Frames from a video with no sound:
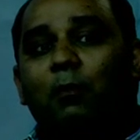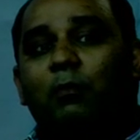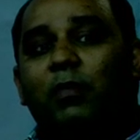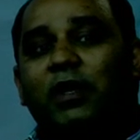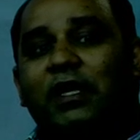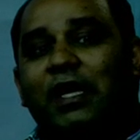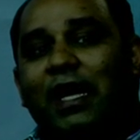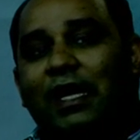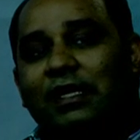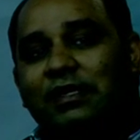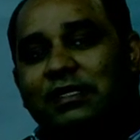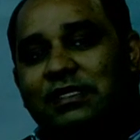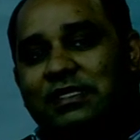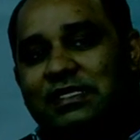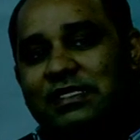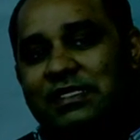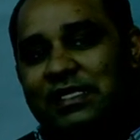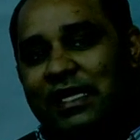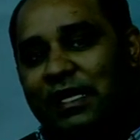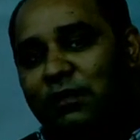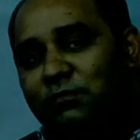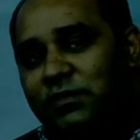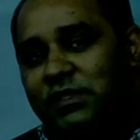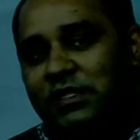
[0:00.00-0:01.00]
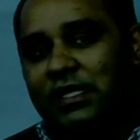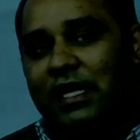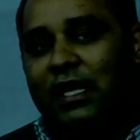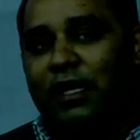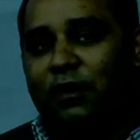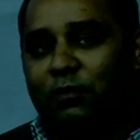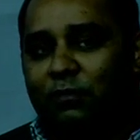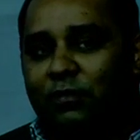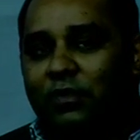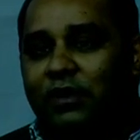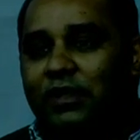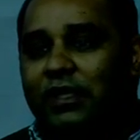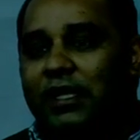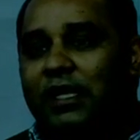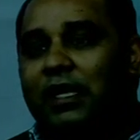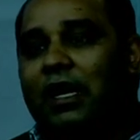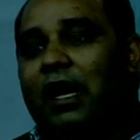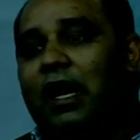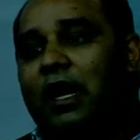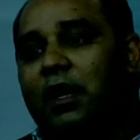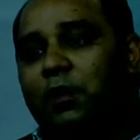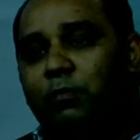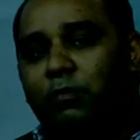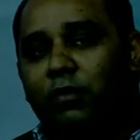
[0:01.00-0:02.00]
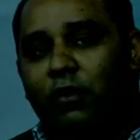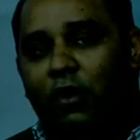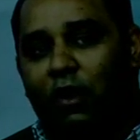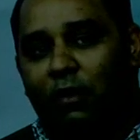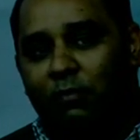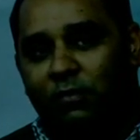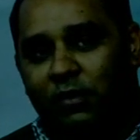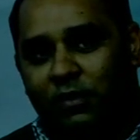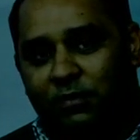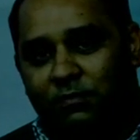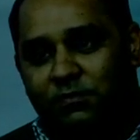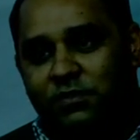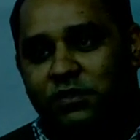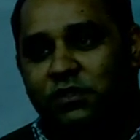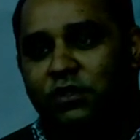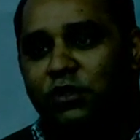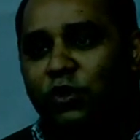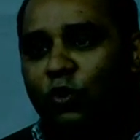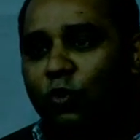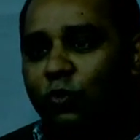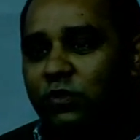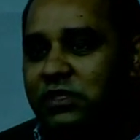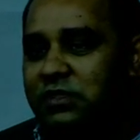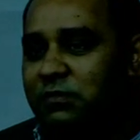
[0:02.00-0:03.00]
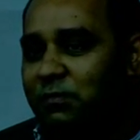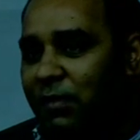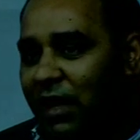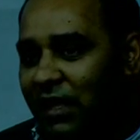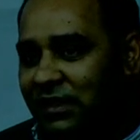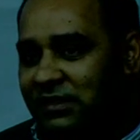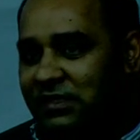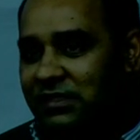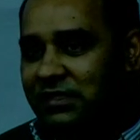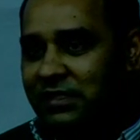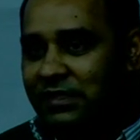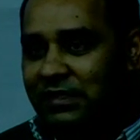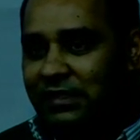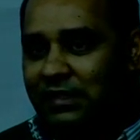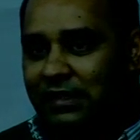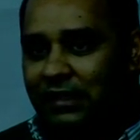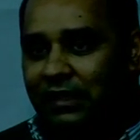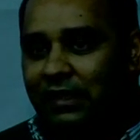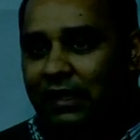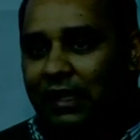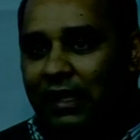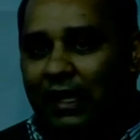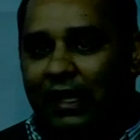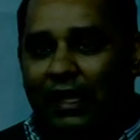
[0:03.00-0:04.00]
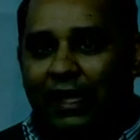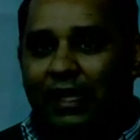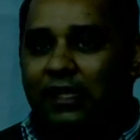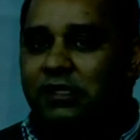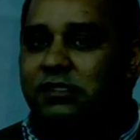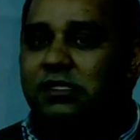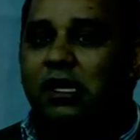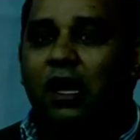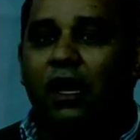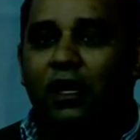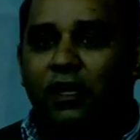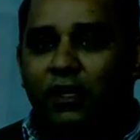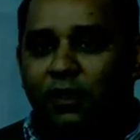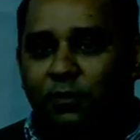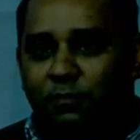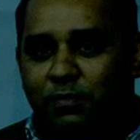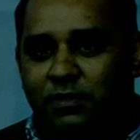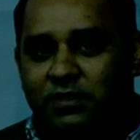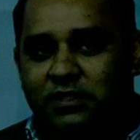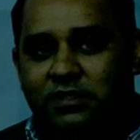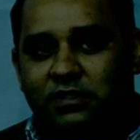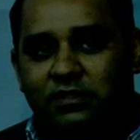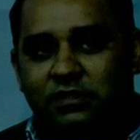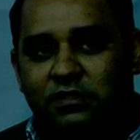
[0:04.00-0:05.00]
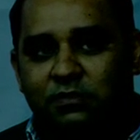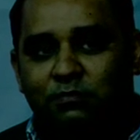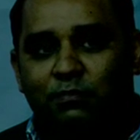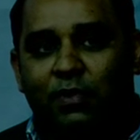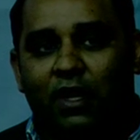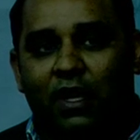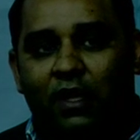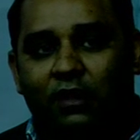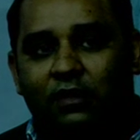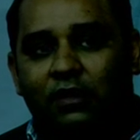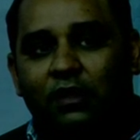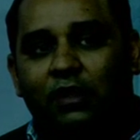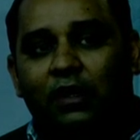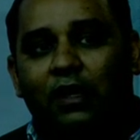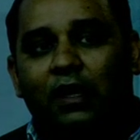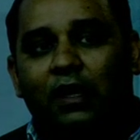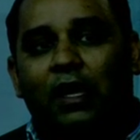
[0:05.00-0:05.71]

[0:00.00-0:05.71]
But at the same time, there are problems. No smart city is 100% smart.